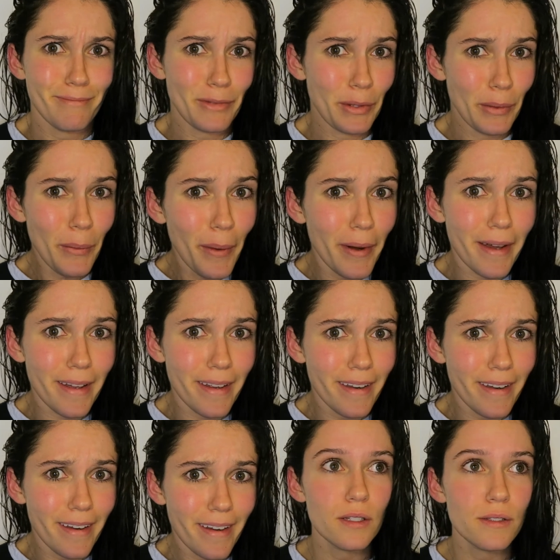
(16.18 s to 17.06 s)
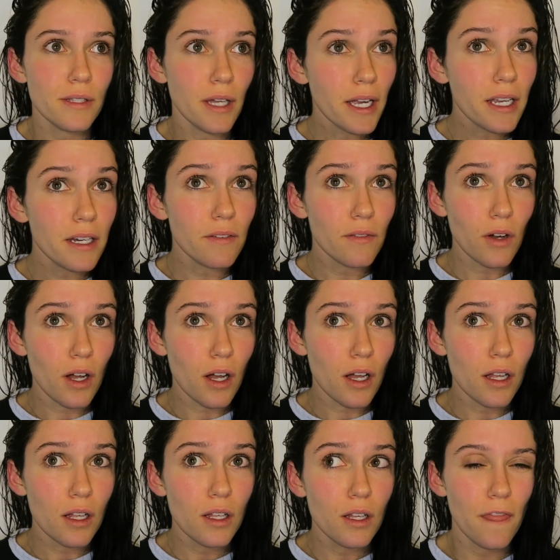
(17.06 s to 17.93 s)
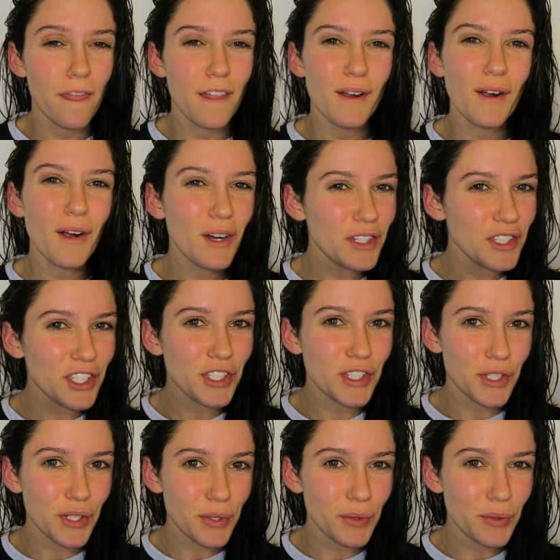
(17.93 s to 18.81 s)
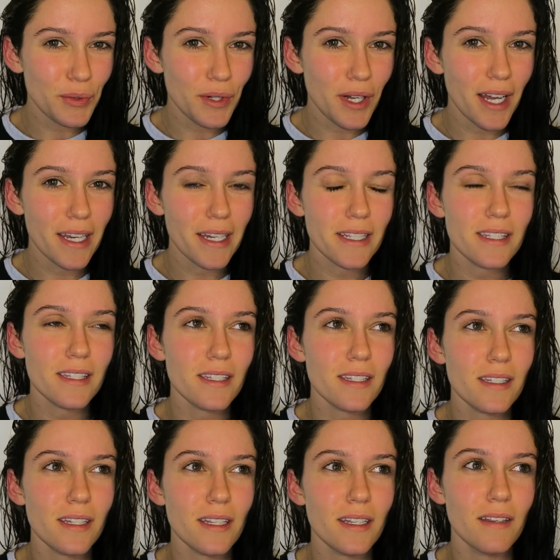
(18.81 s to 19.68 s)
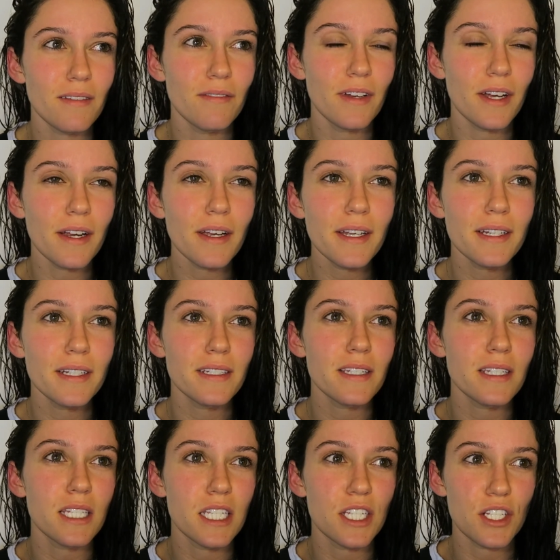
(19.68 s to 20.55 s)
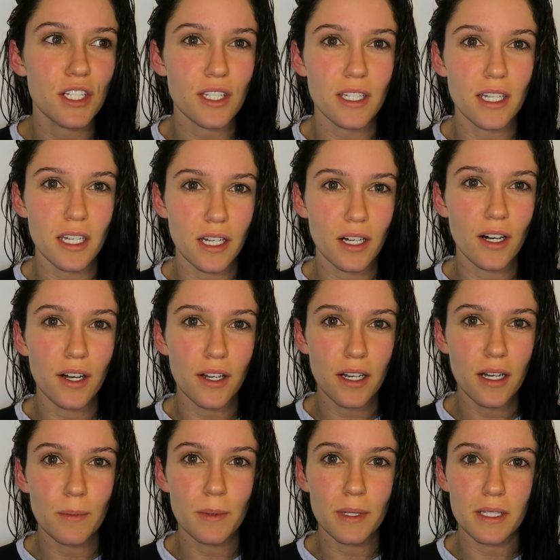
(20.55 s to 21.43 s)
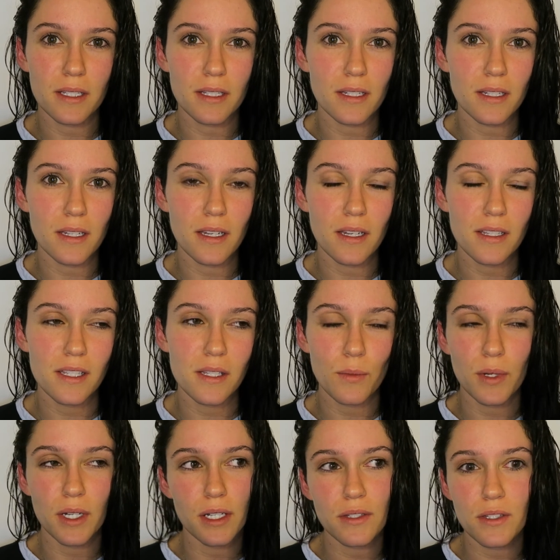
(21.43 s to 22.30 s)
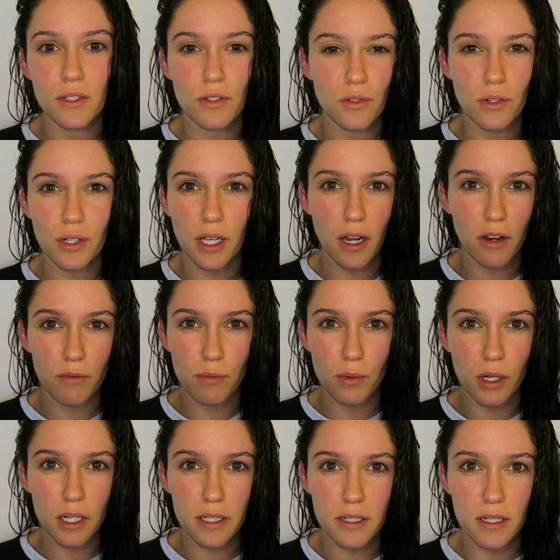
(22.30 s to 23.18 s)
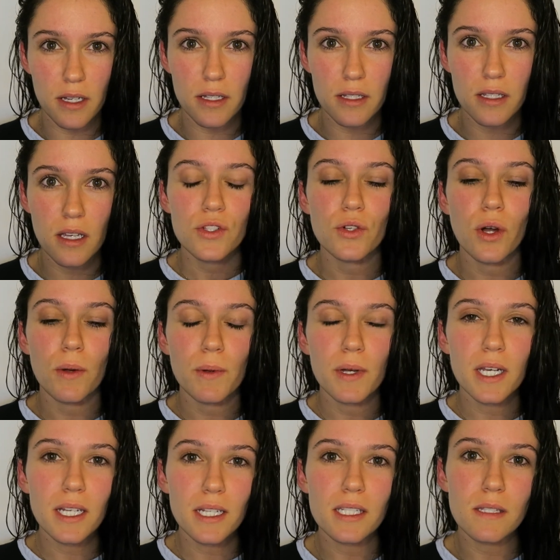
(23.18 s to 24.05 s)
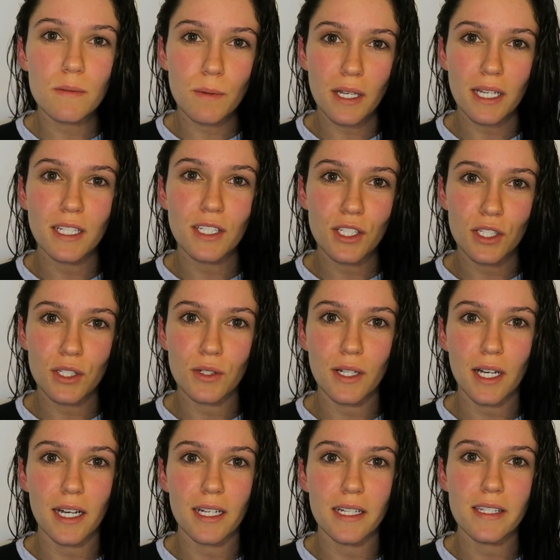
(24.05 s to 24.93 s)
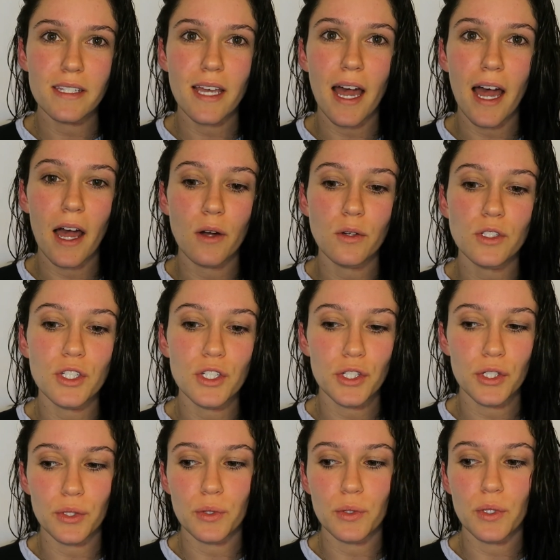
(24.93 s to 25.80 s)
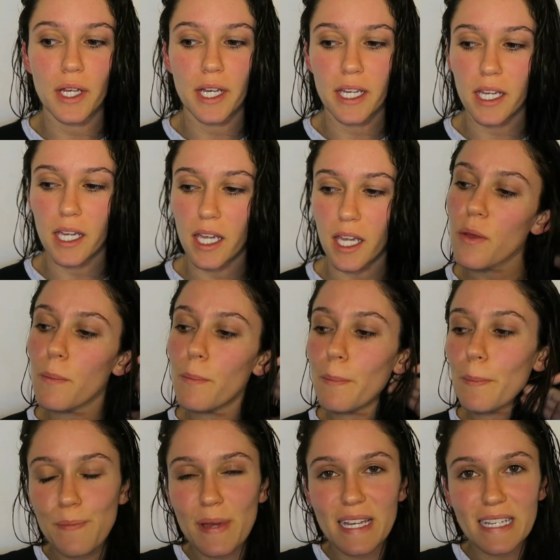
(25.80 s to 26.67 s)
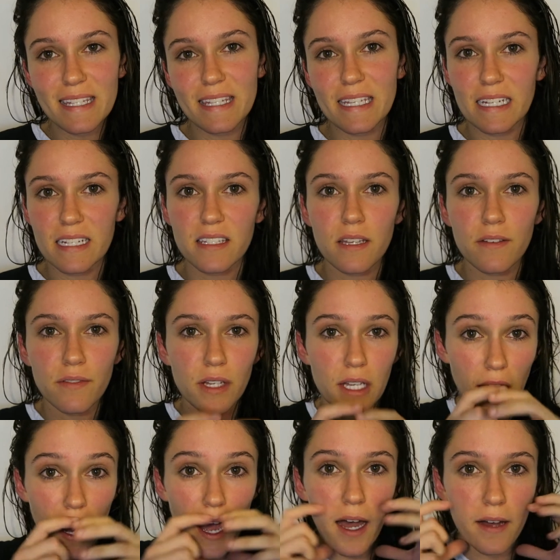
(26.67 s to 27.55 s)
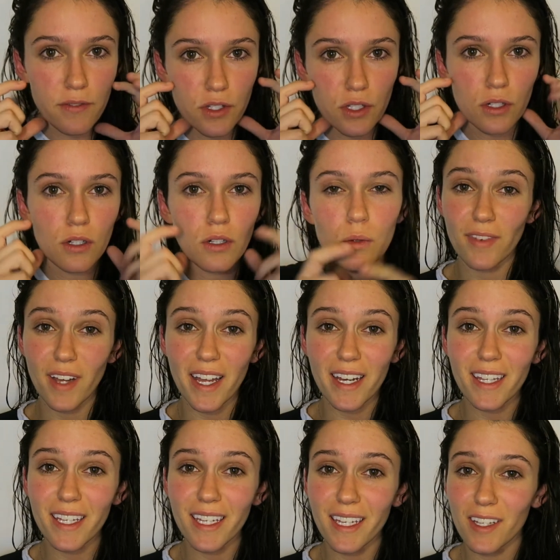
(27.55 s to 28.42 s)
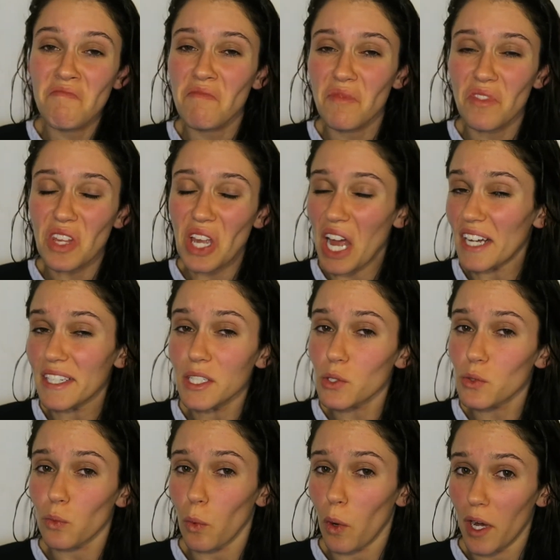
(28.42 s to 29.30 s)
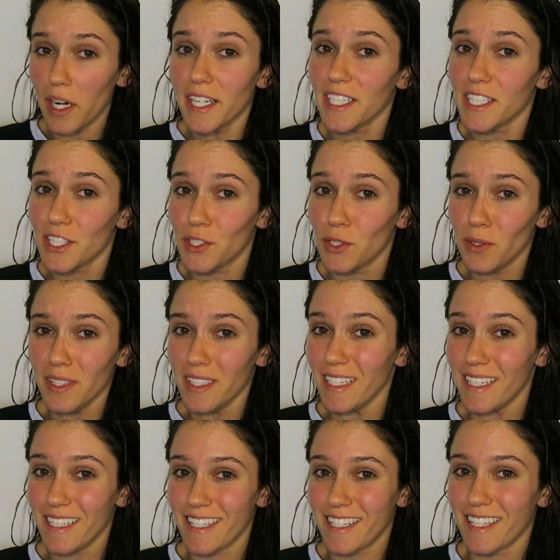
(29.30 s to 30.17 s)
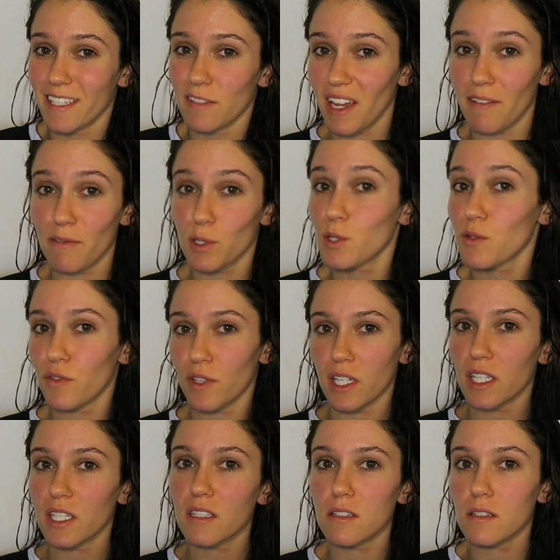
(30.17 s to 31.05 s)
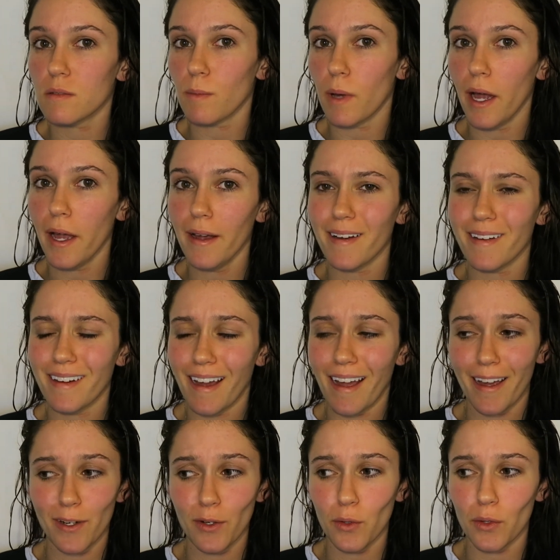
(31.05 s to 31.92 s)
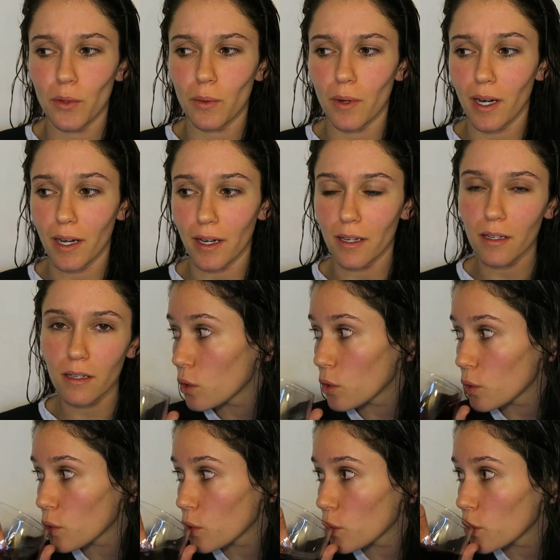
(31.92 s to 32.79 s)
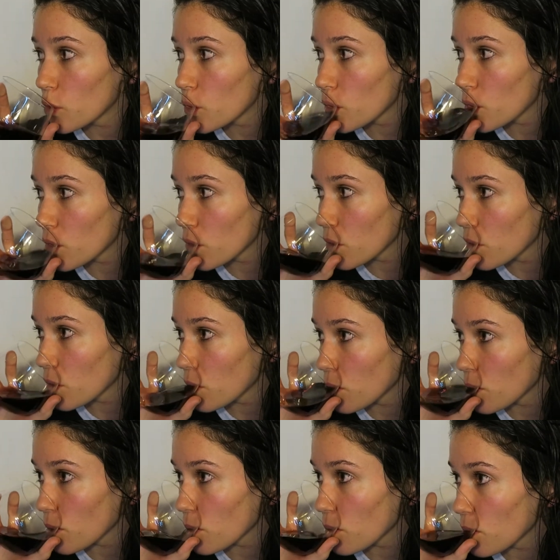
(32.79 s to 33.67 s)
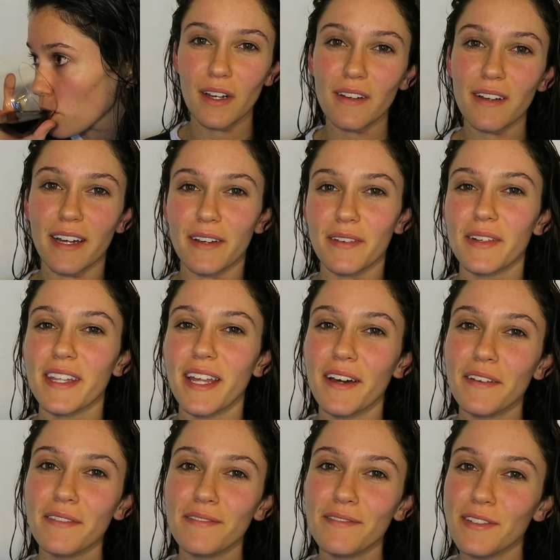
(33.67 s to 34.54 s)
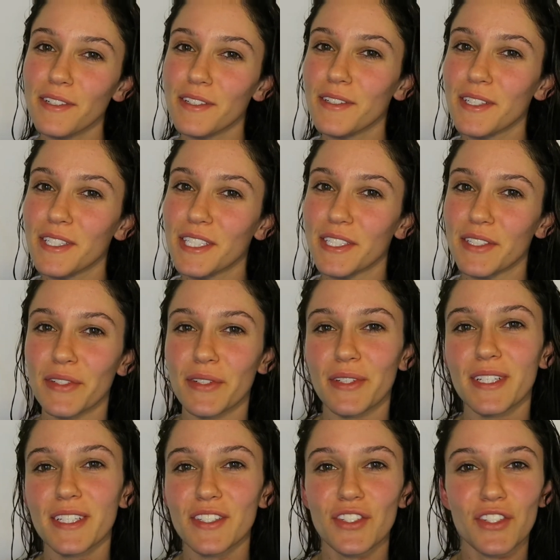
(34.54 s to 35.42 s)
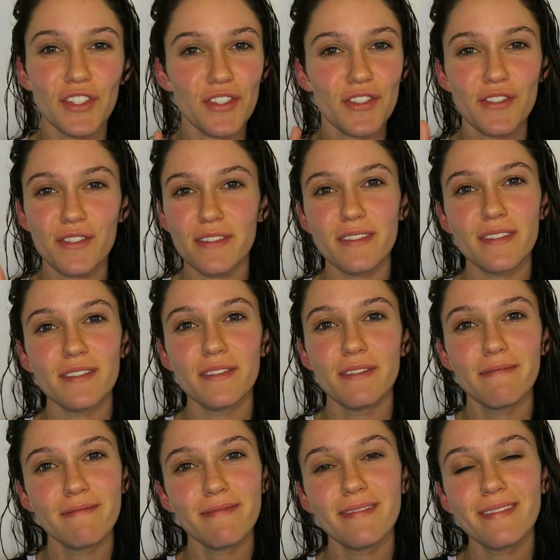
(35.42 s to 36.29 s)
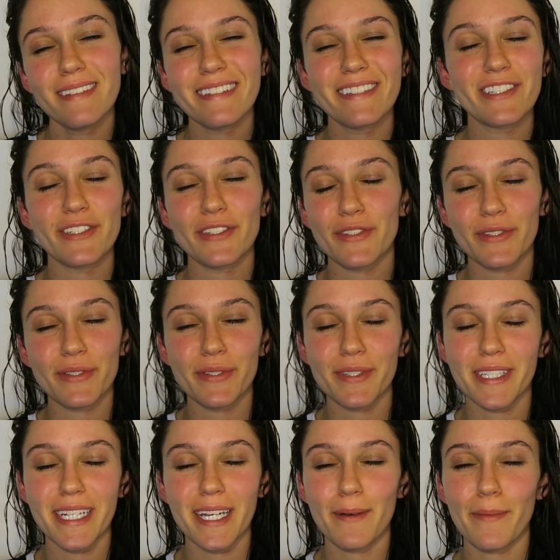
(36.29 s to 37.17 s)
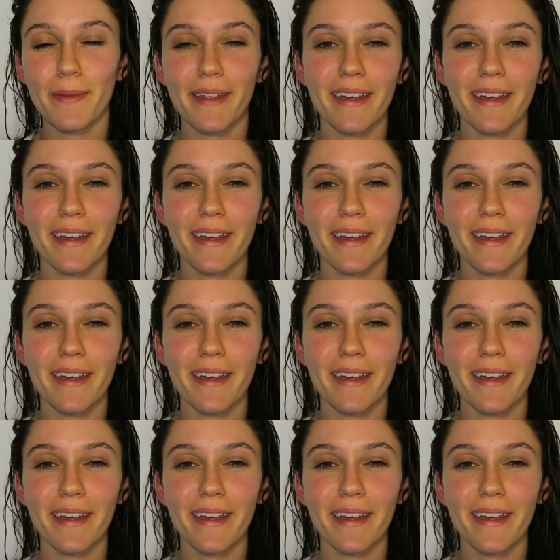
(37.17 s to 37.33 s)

do it. Second of all, they're hard to do, and it's very easy to just get caught up in someone else's creative process. So I'm going to explain to you guys how to do like the basics of like a half skull. Finally, I just wanted to do this. I was feeling inspired. I don't know why. All right, without further ado, let's just do the damn